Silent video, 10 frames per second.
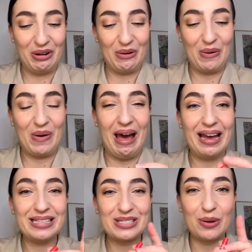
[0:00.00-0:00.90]
All
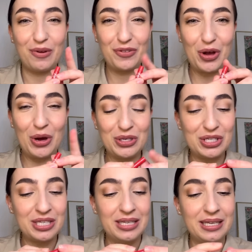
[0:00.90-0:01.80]
right, so we've got
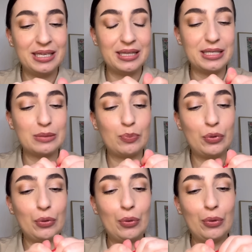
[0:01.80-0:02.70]
this
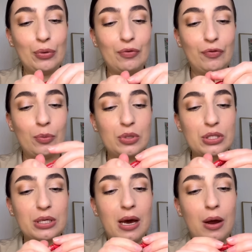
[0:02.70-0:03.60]
beautiful
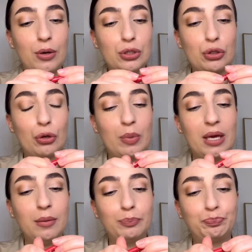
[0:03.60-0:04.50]
mascara tube here.